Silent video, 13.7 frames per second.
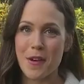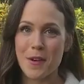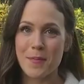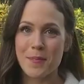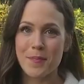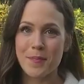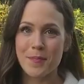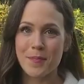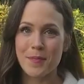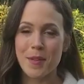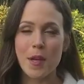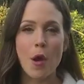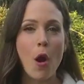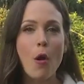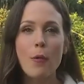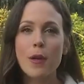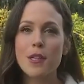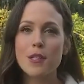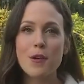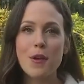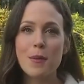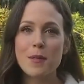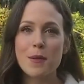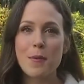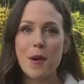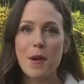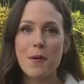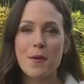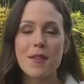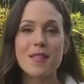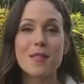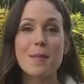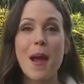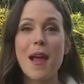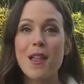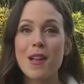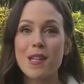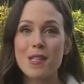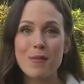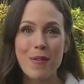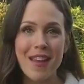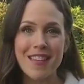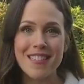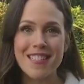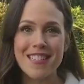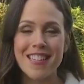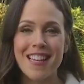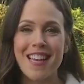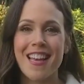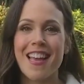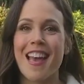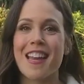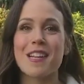Hello everyone. Greetings and welcome back to our channel.